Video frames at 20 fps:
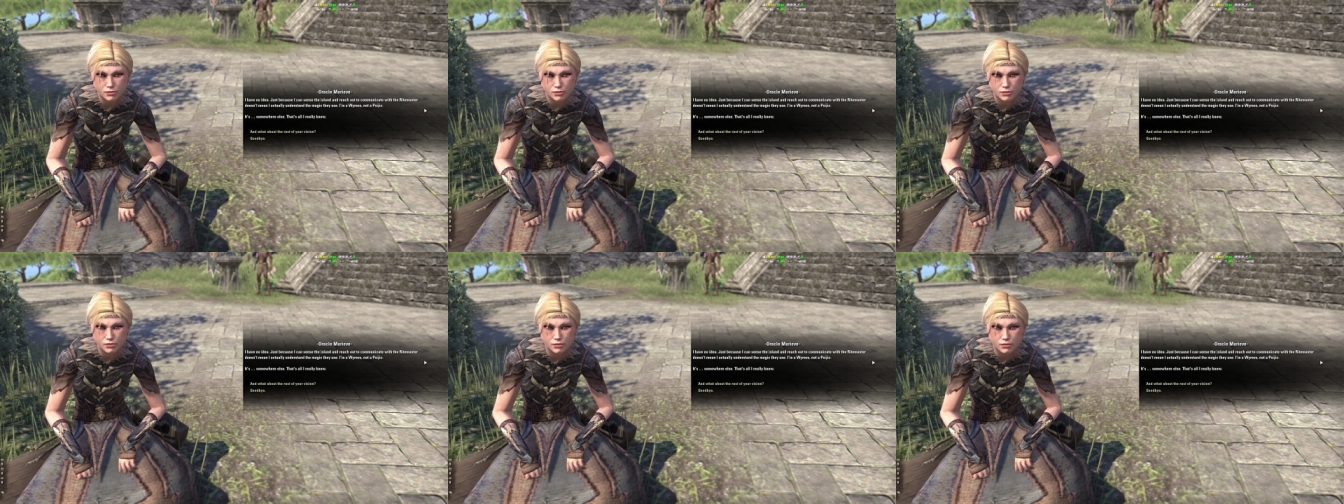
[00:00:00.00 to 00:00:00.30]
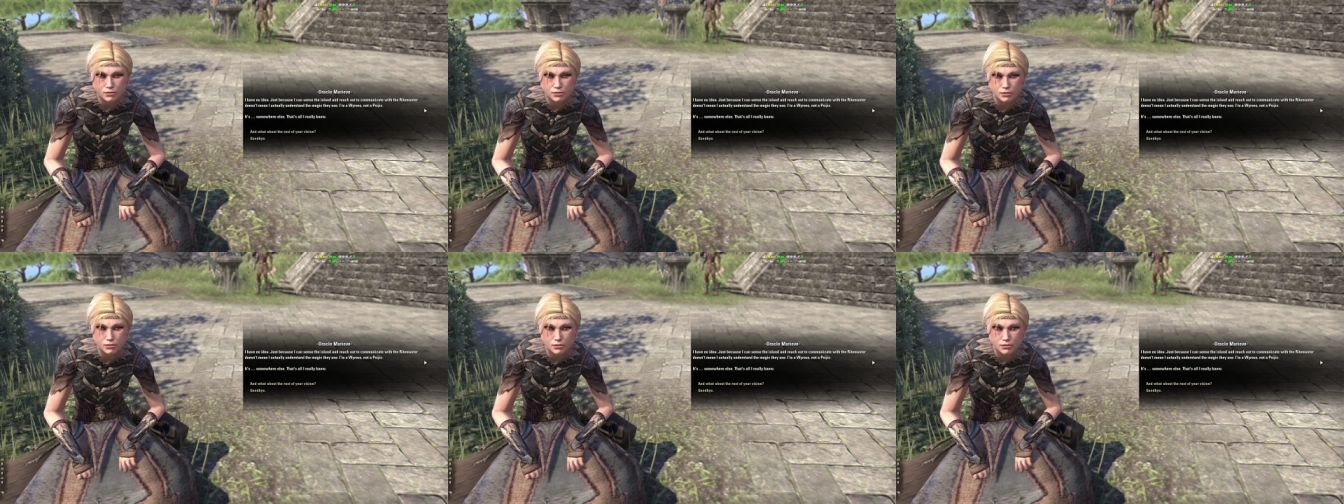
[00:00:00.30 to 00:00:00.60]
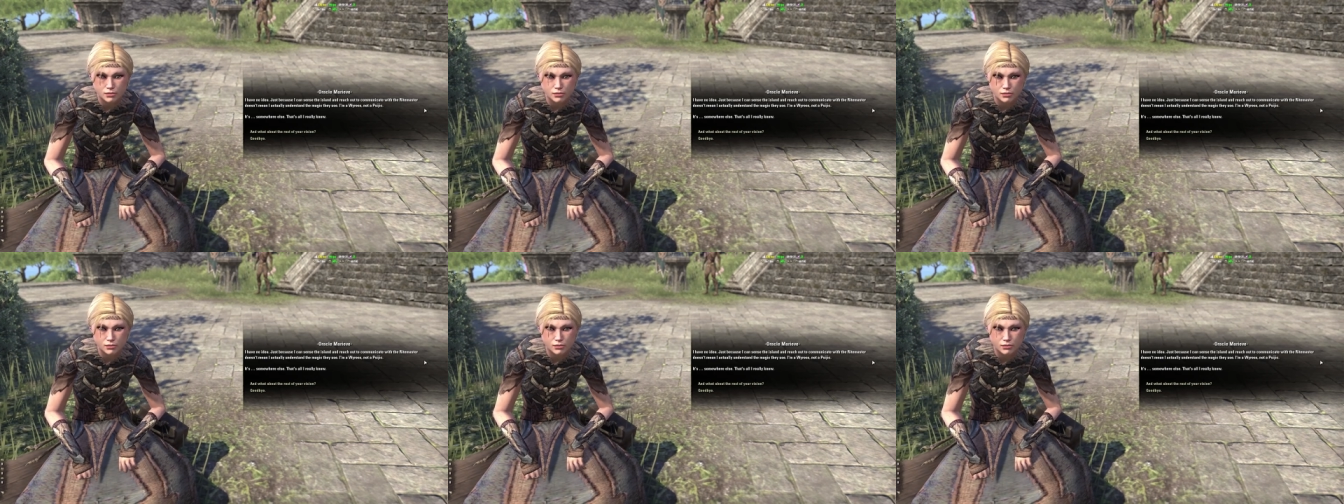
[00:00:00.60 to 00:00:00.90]
And what
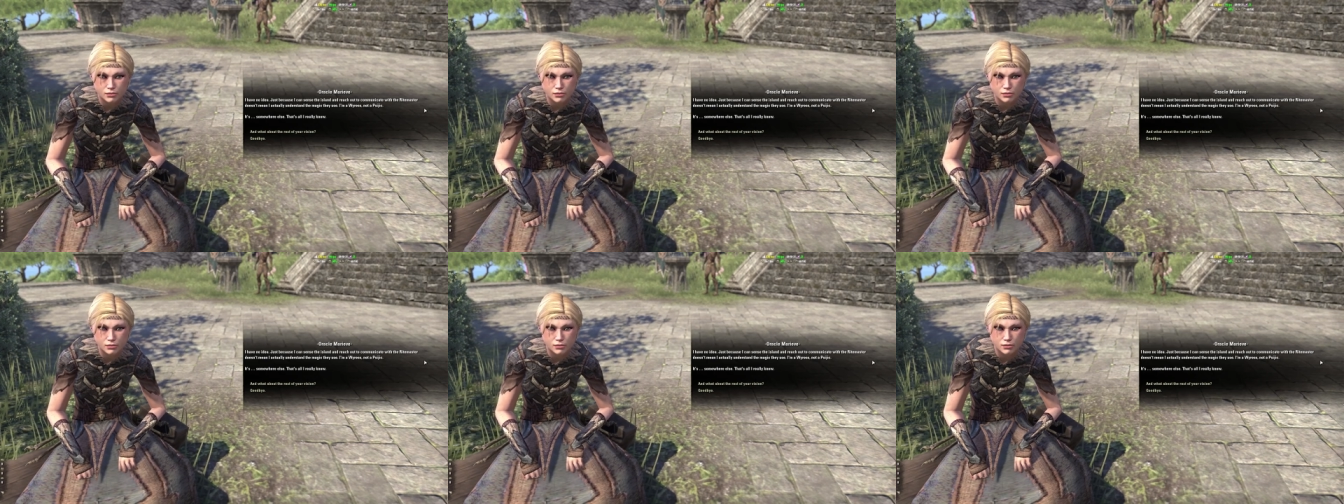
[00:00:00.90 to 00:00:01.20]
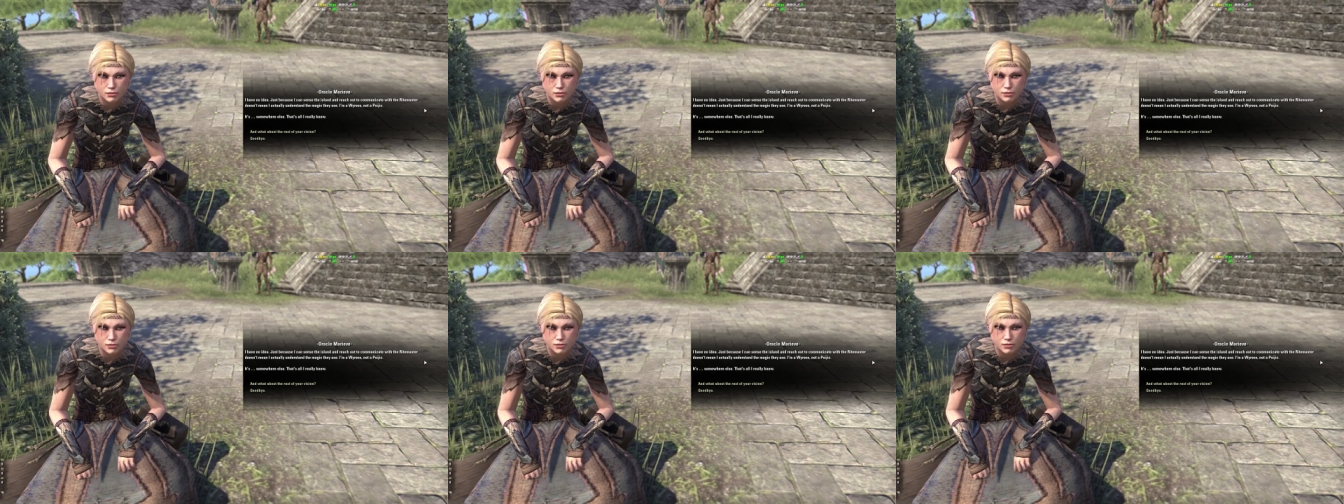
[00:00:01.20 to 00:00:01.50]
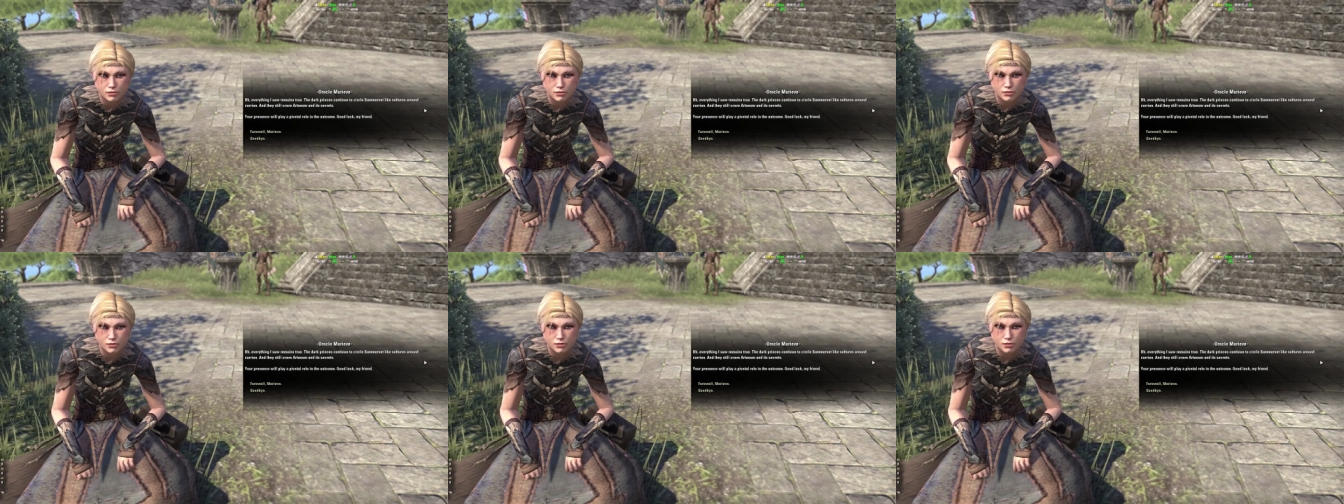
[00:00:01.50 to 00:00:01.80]
about the rest of your
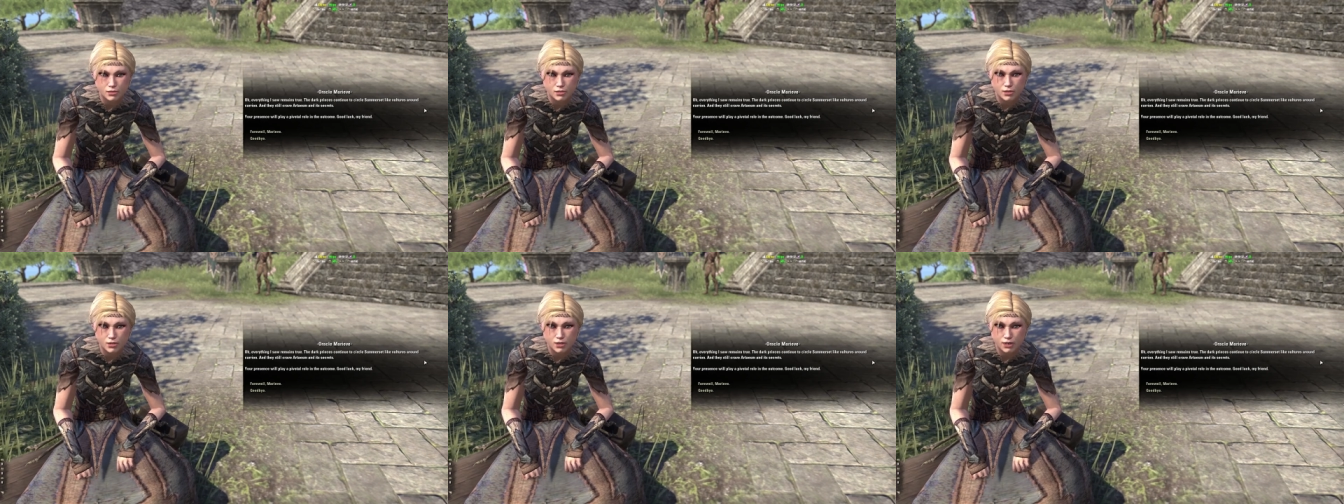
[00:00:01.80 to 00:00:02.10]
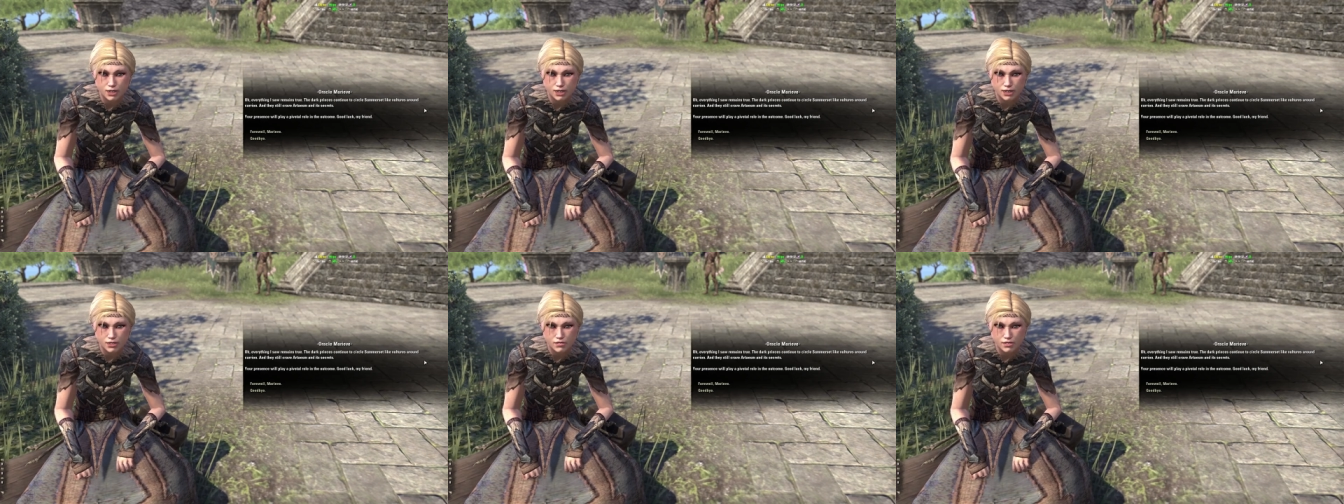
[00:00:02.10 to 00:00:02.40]
vision? Oh,